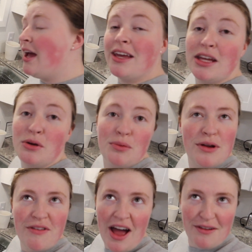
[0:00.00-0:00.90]
I can
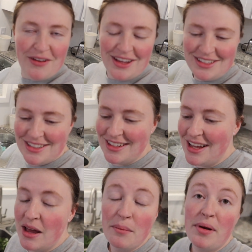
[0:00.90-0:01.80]
revive it,
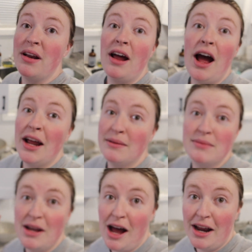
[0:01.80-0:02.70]
but I
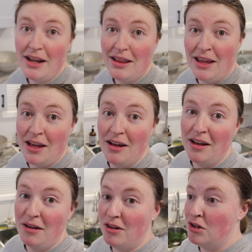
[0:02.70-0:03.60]
am not like
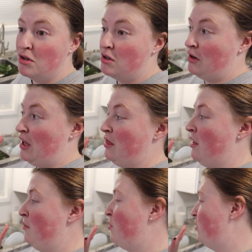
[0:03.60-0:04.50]
a green
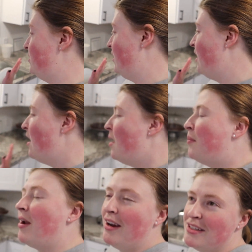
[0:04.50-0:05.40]
thumb person.
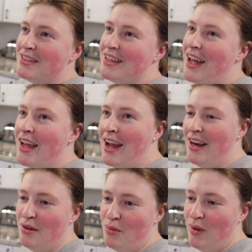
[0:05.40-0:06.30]
But honestly, I
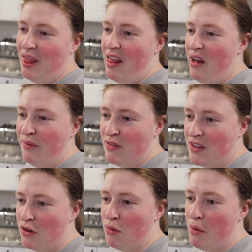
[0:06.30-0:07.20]
kind of would love
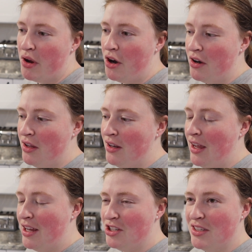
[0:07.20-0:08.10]
to grow a garden.
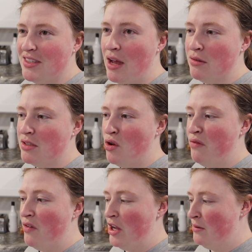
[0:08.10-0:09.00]
Like it just sounds so
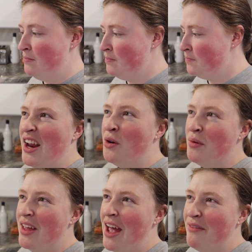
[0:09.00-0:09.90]
fun. I don't
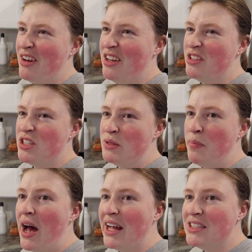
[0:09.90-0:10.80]
really have any good
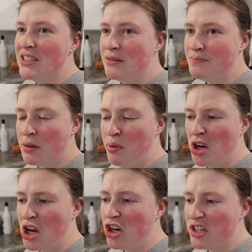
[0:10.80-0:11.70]
spots to put
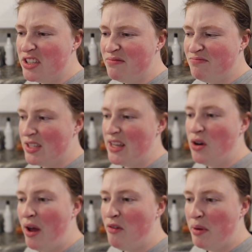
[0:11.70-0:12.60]
a garden because I
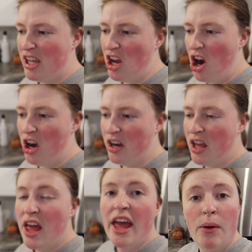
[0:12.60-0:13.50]
don't have a big
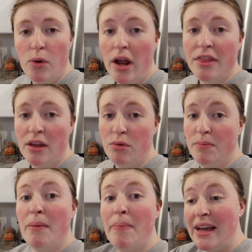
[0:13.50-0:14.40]
yard, and where I think it
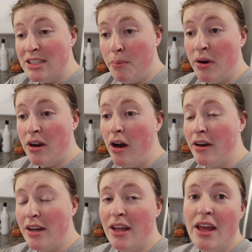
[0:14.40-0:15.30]
would be best to put a
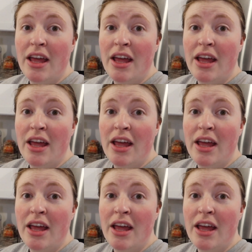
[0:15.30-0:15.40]
garden,